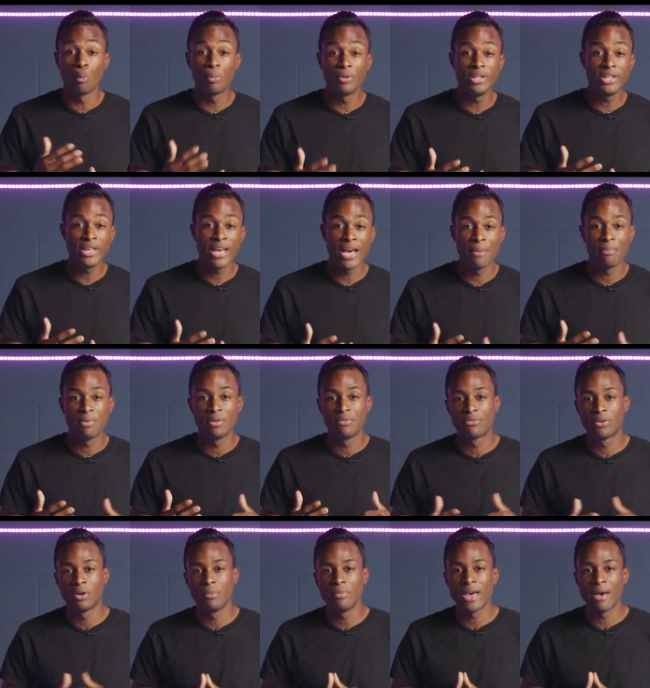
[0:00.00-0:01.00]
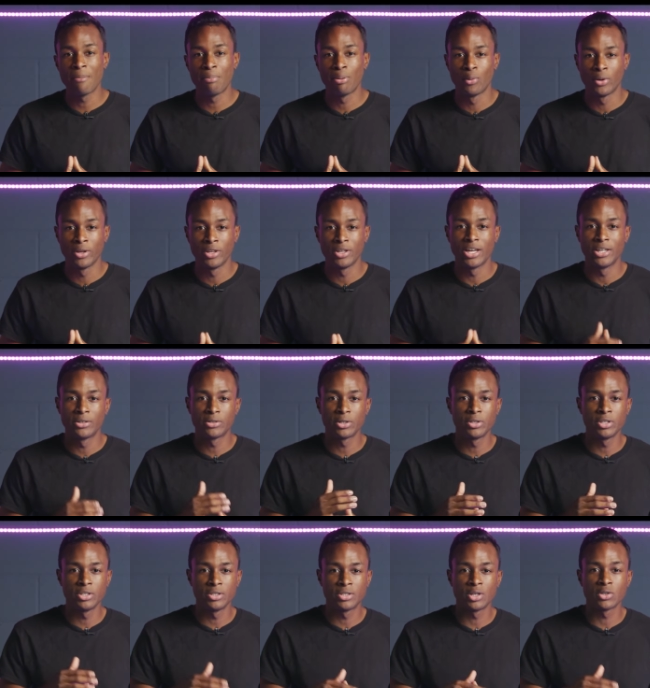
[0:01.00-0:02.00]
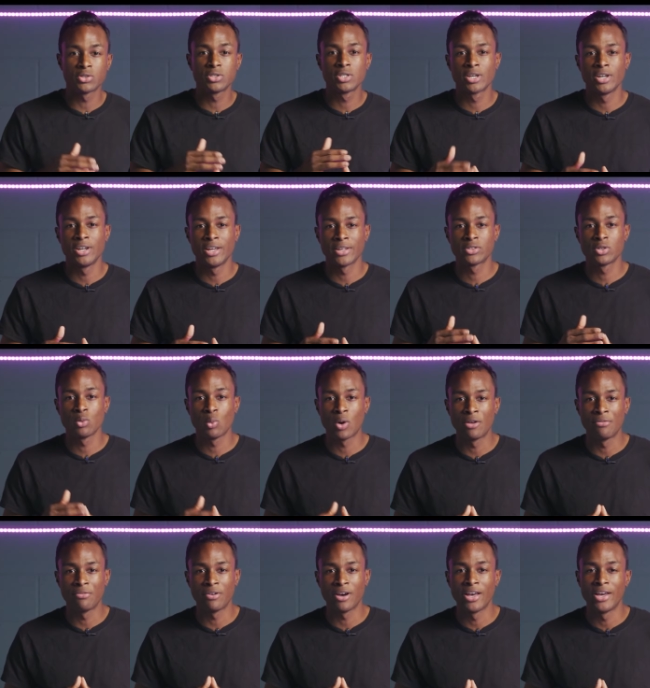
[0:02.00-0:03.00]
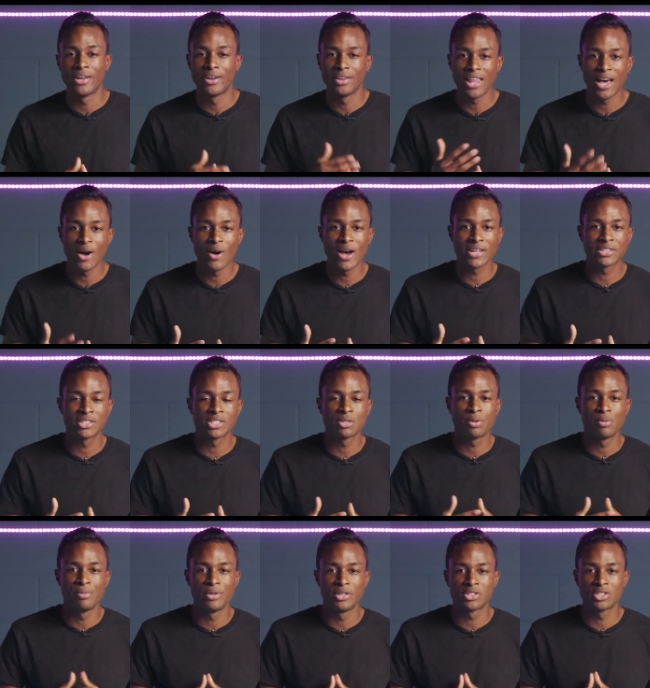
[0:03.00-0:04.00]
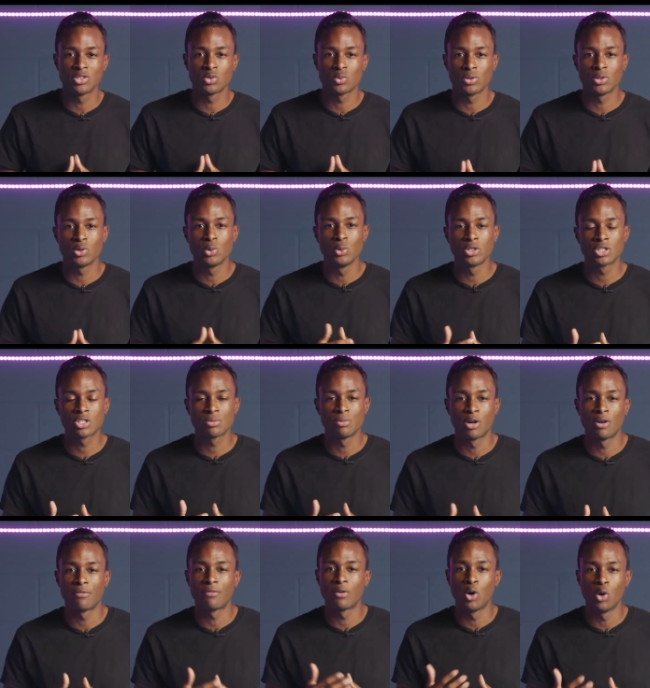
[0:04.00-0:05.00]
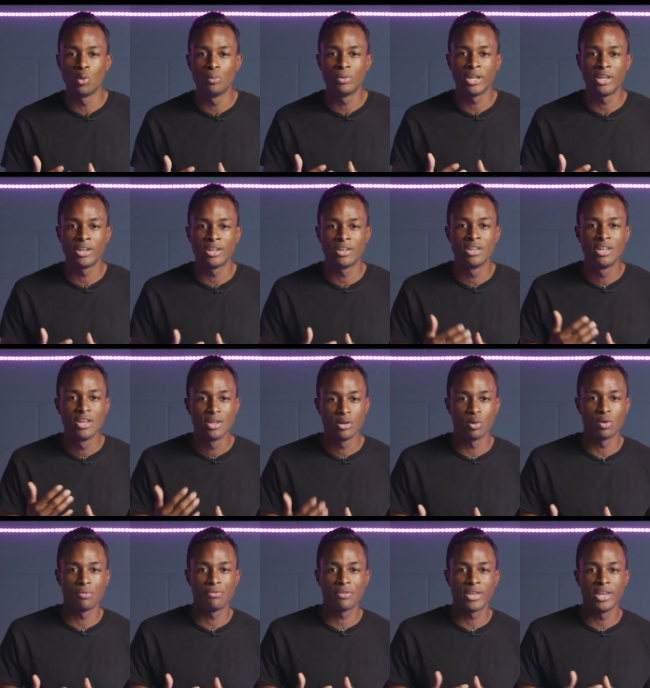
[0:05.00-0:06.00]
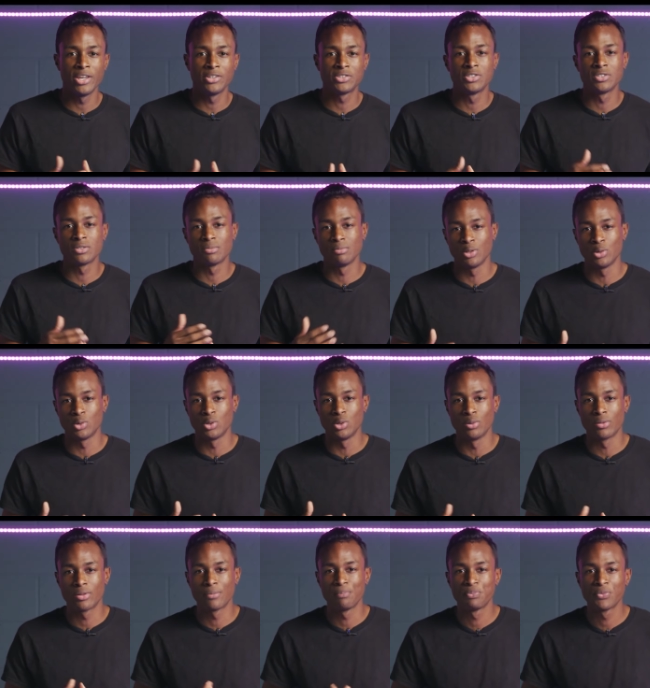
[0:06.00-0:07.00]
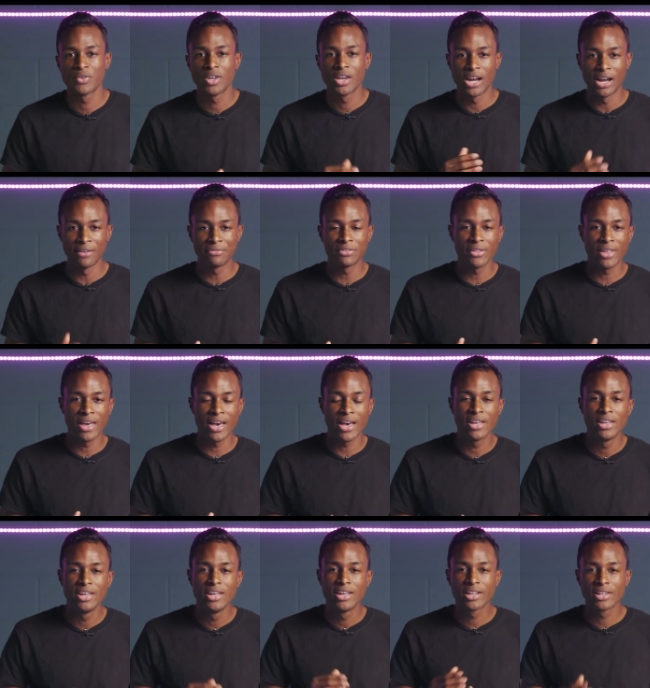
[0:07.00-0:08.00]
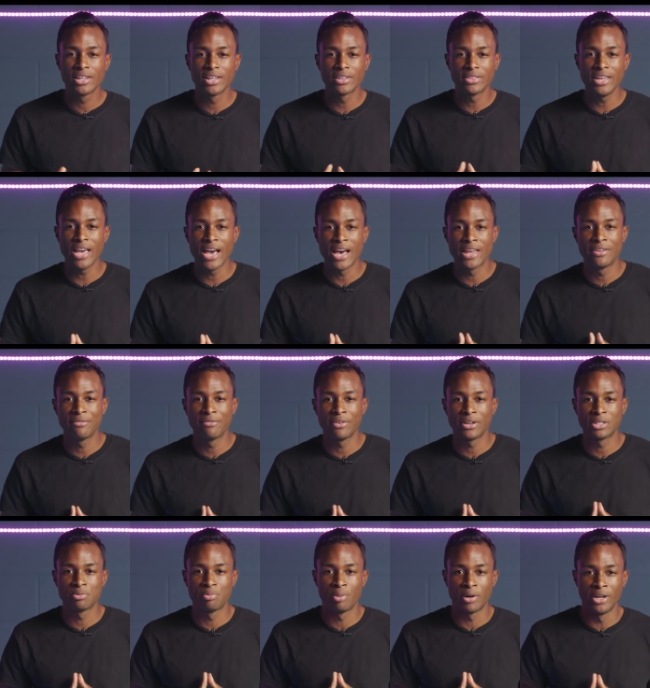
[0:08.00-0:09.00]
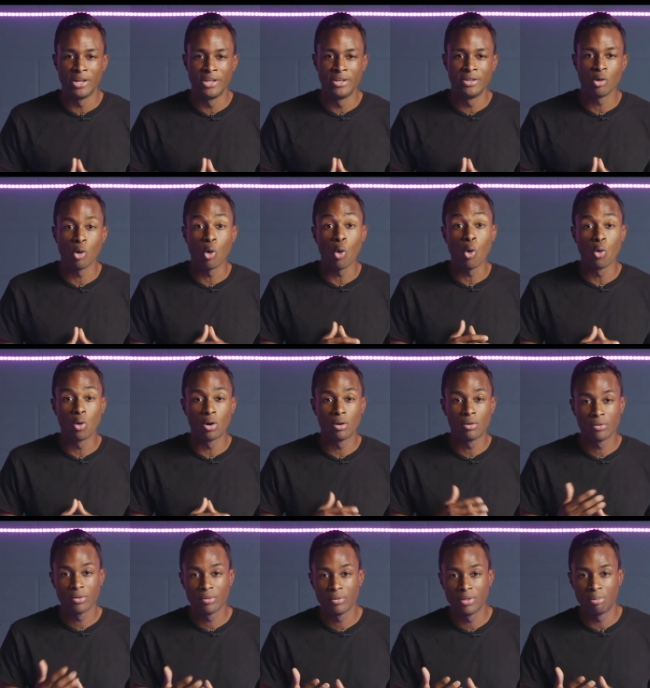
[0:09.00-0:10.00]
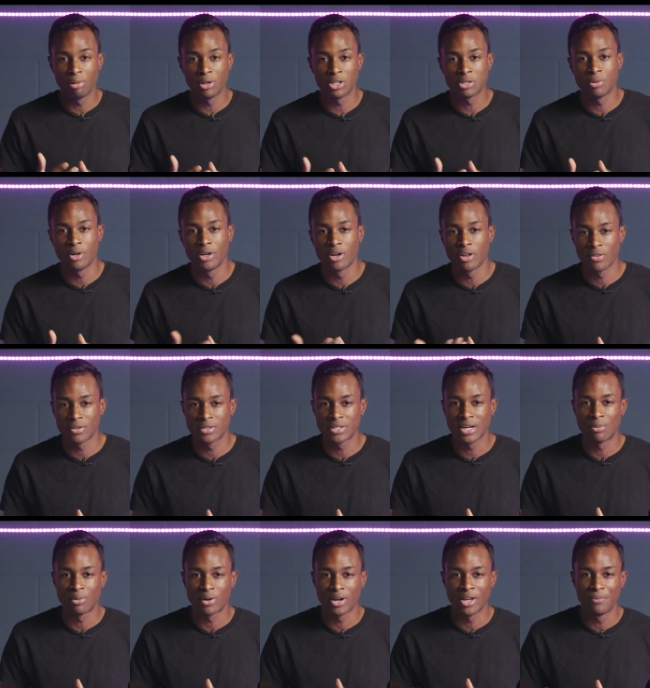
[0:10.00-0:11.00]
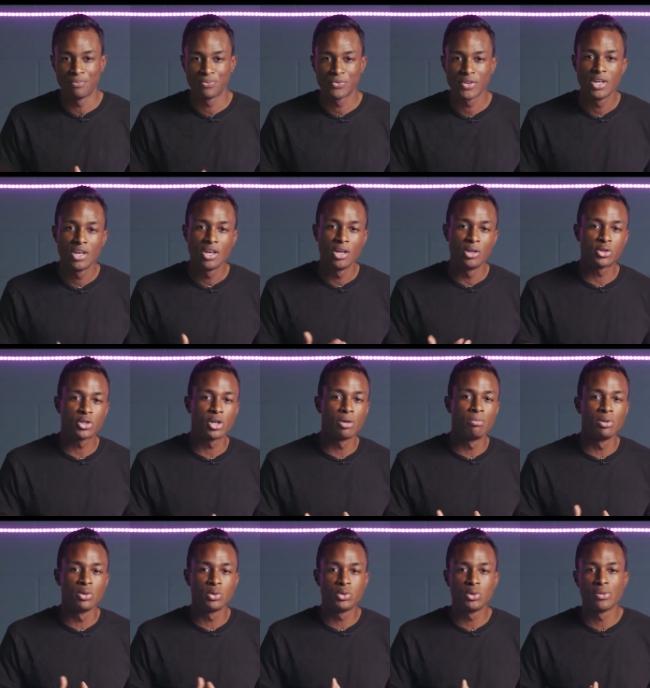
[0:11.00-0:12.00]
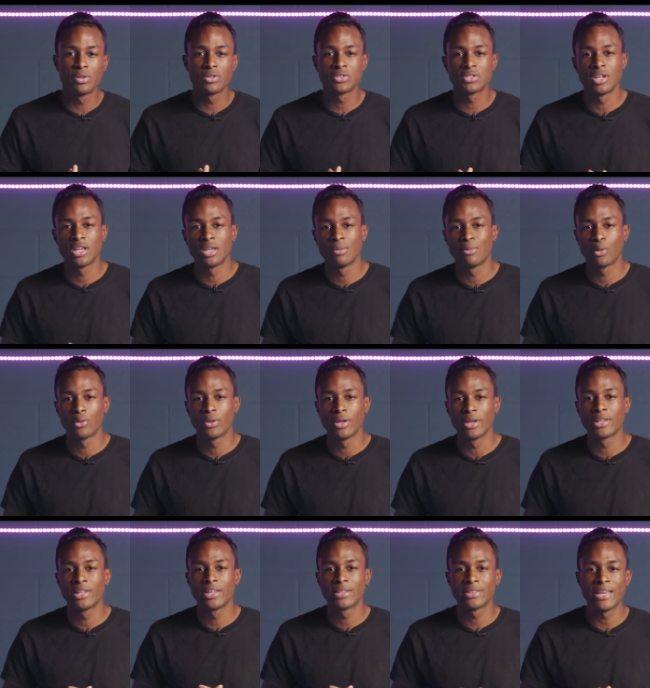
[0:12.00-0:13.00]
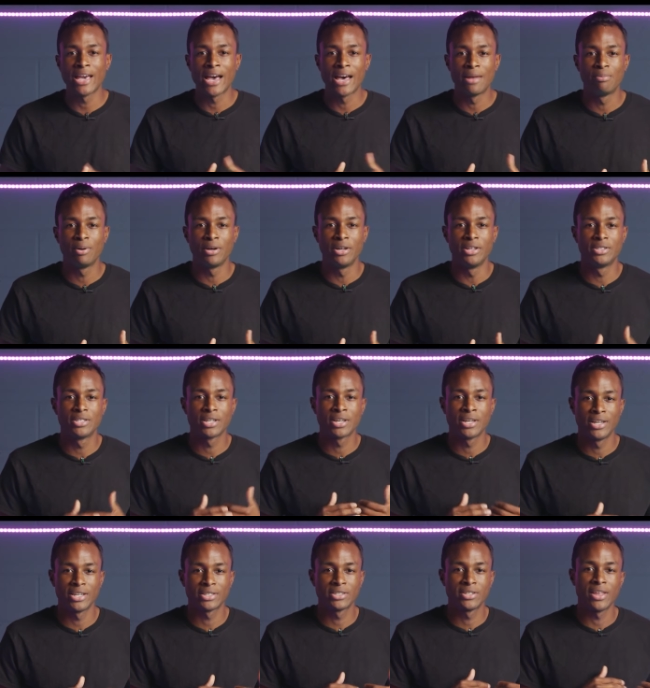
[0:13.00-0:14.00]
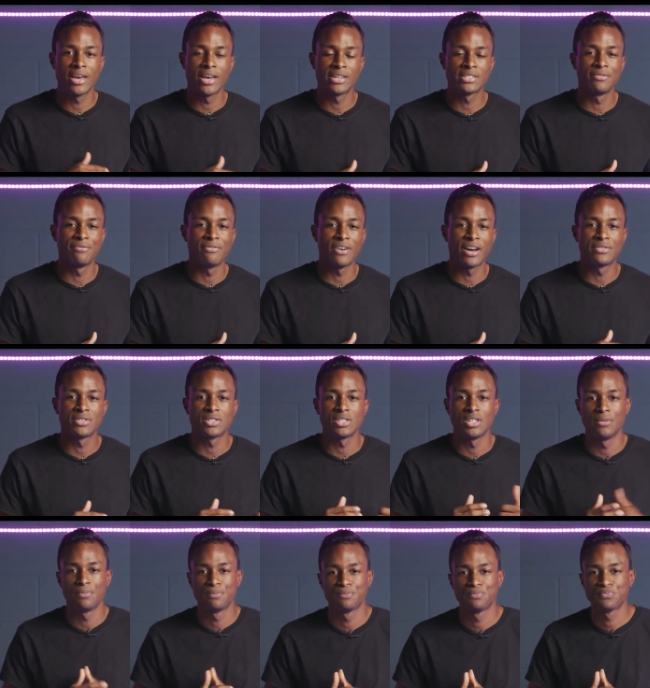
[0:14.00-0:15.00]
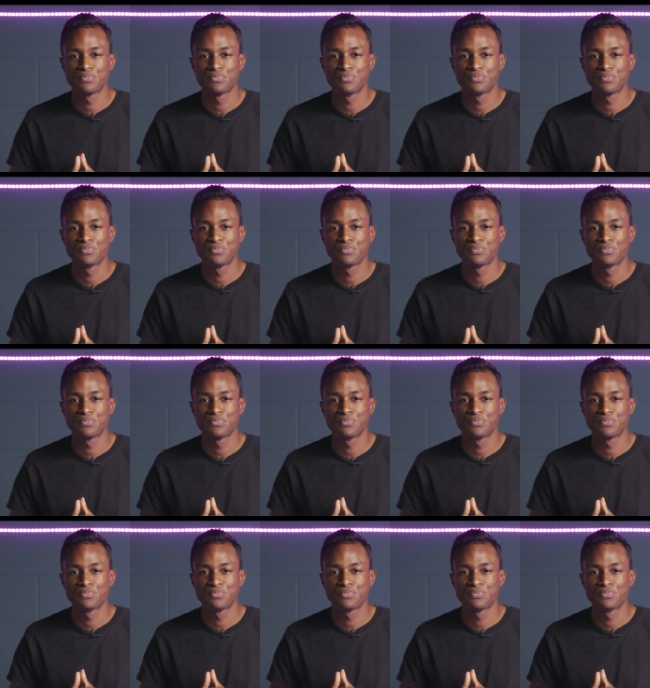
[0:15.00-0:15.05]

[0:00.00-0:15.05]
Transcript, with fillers: Open the app and from that point, enter details to connect to Wi-Fi and allow access permissions with Tuya Smart for home data, notifications, and Bluetooth. After that, click the Add Device button or the plus button on the top right. Ensure Bluetooth is enabled and click the Add button to connect to the SM5C.